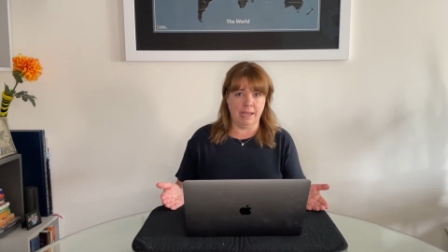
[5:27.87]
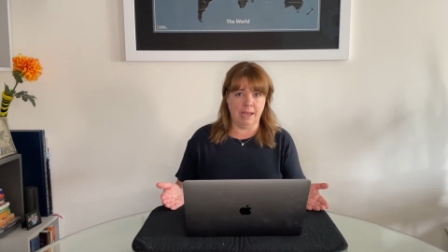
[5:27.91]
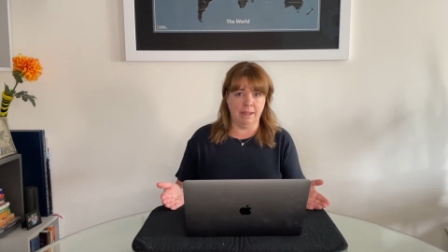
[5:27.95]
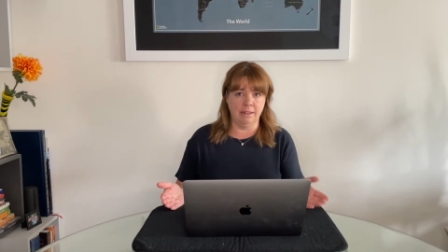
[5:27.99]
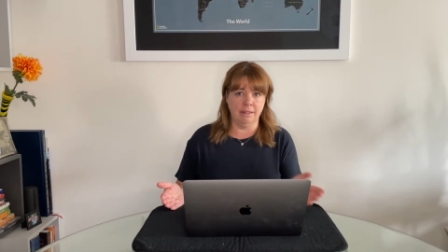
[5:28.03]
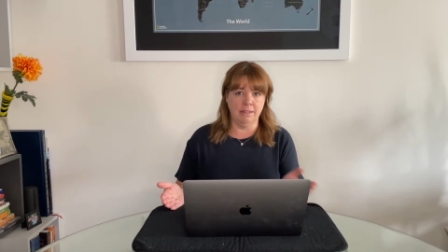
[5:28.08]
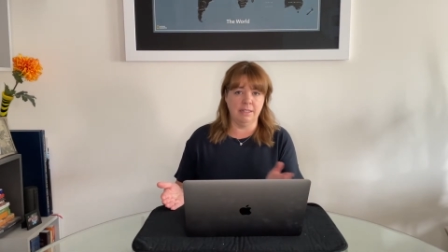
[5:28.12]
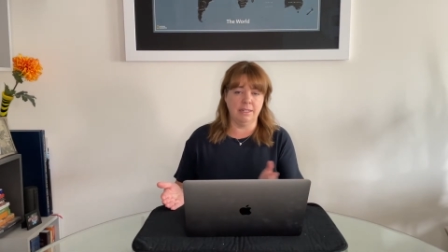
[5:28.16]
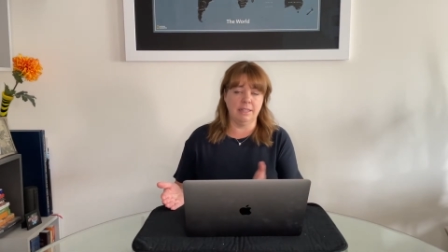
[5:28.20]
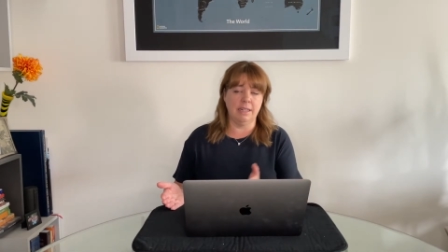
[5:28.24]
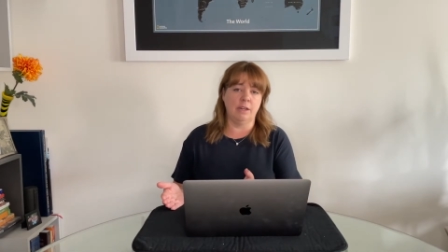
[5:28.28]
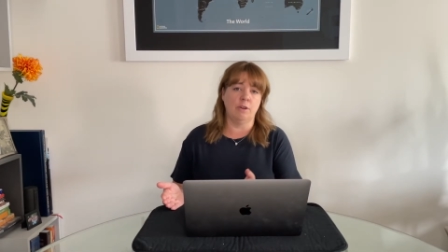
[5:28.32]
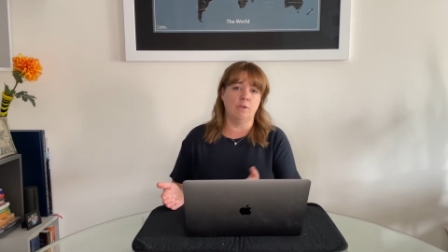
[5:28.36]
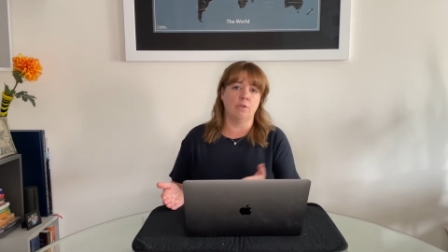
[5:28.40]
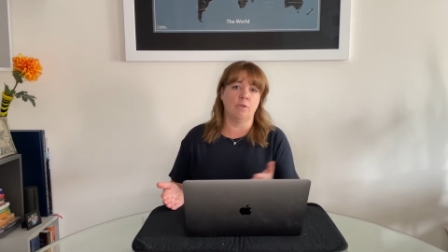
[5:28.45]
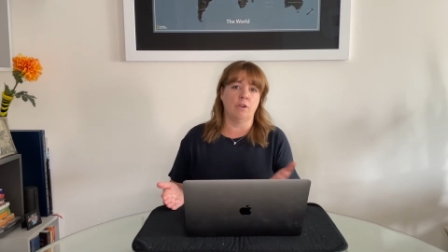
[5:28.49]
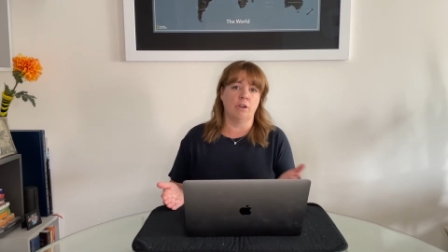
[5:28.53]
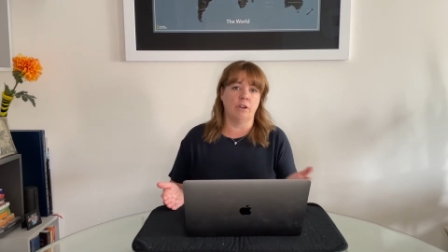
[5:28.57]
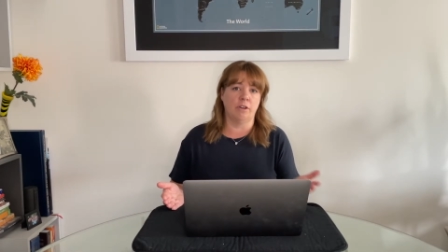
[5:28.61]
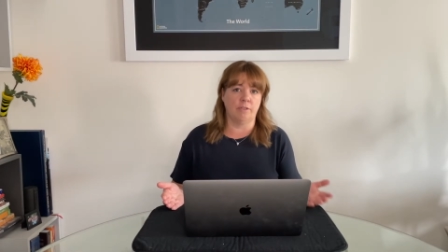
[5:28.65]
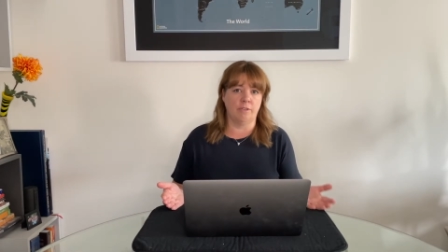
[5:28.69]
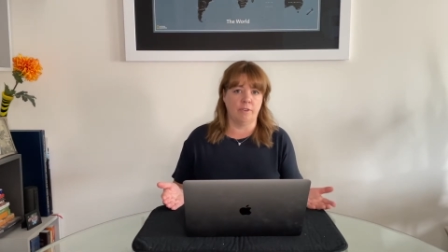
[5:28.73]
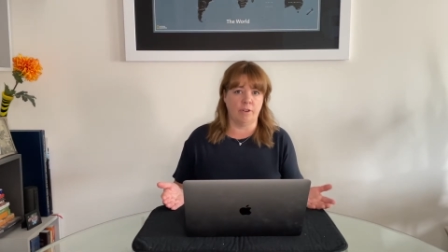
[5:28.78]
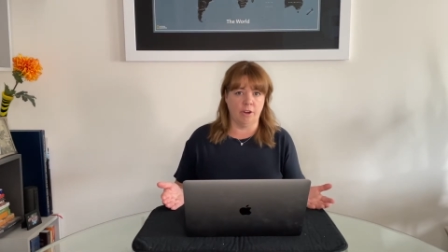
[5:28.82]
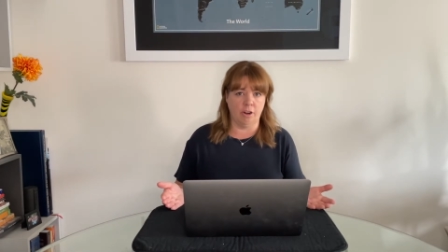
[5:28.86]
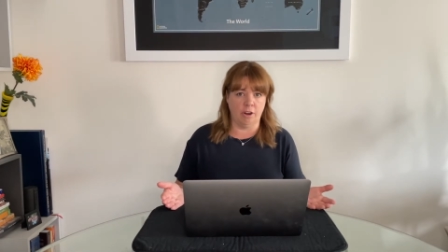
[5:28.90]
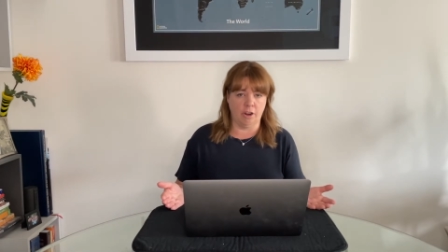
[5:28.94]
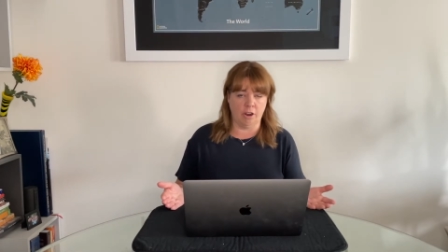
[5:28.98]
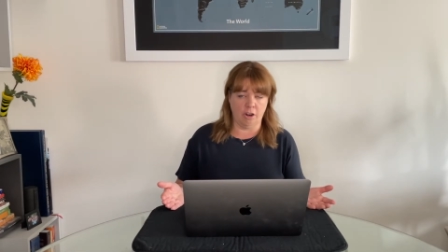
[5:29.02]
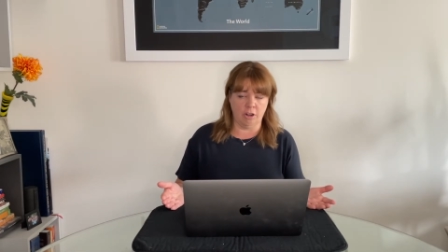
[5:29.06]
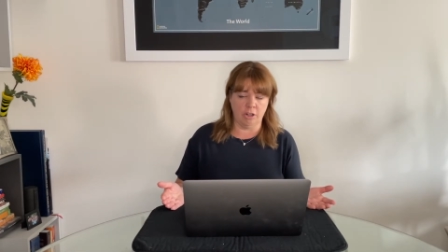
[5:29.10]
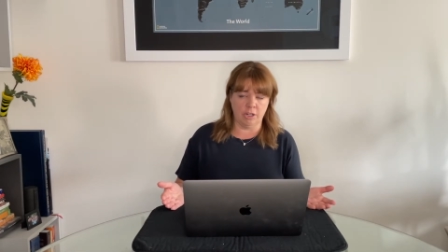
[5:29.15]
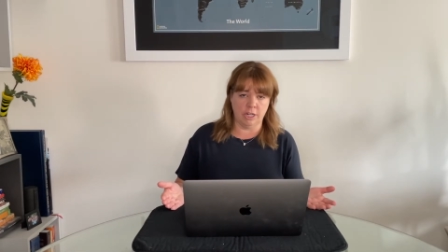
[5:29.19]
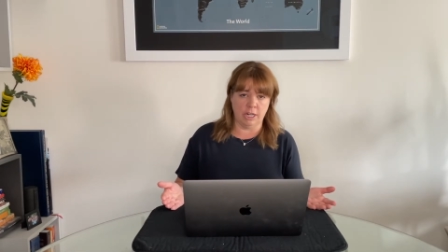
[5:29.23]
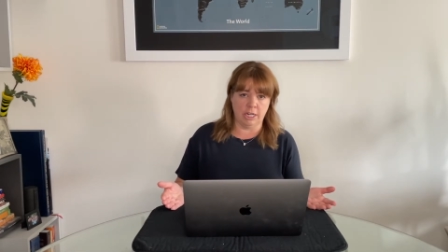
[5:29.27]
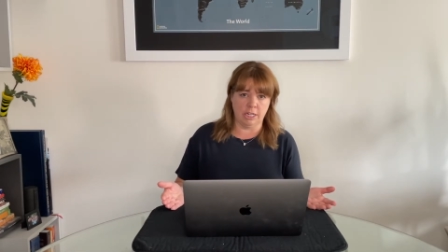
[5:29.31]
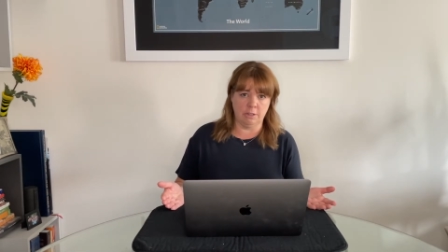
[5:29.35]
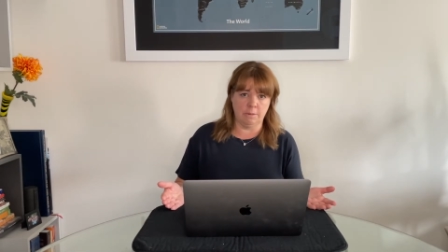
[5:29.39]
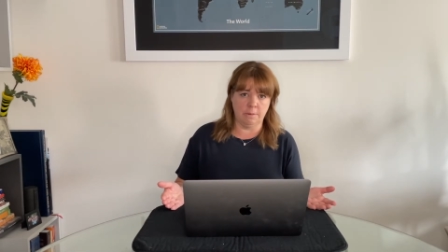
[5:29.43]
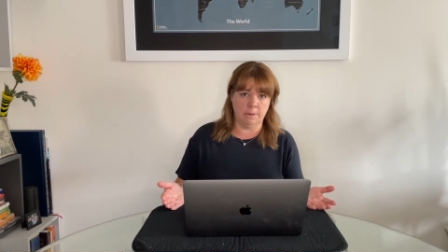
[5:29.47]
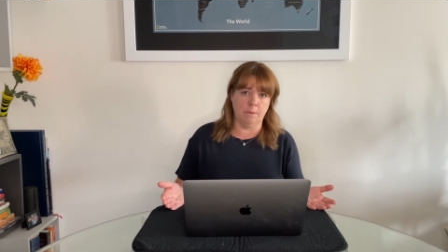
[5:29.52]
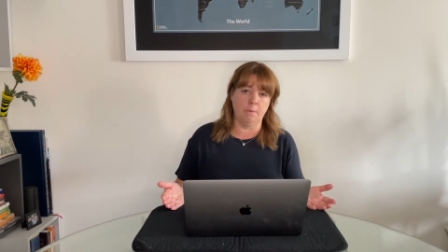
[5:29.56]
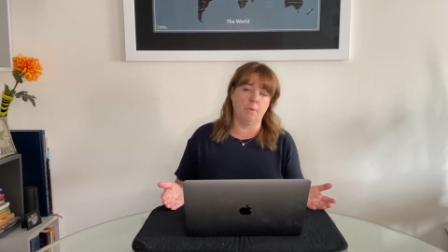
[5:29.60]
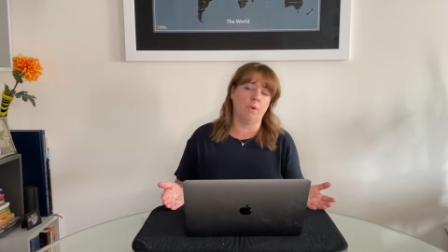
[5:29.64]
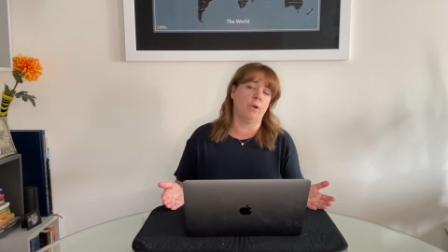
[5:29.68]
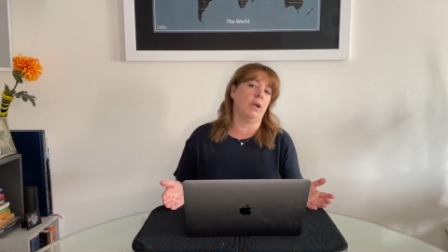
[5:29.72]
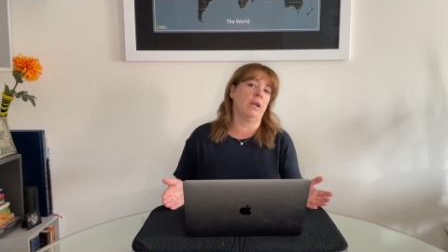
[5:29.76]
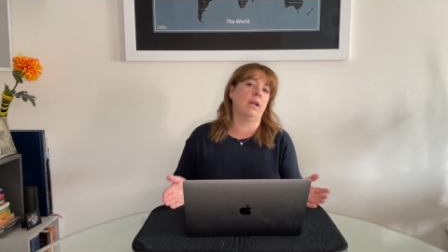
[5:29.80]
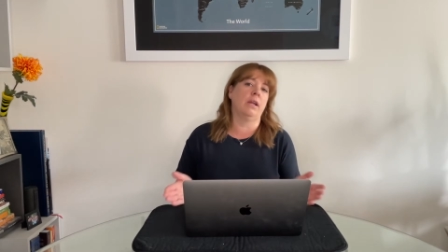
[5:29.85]
else in order for a contract to be
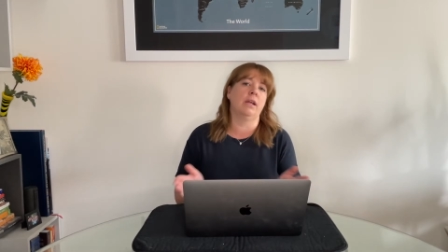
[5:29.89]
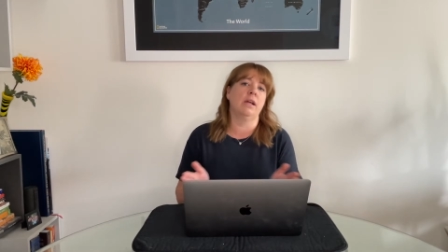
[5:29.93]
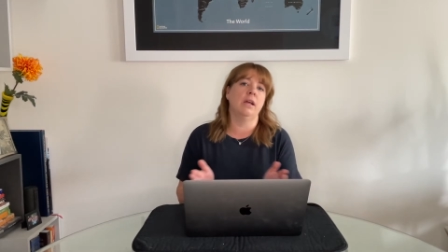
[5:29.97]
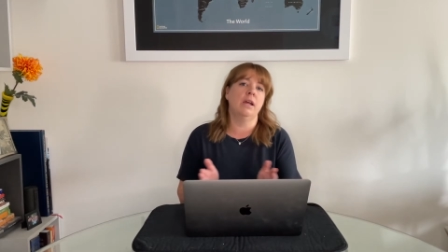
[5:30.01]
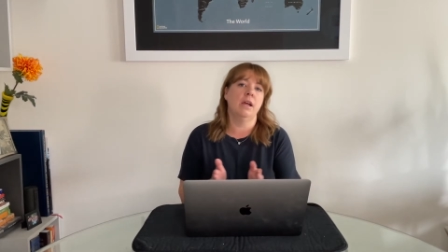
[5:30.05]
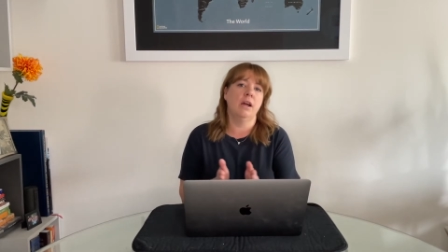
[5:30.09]
awarded.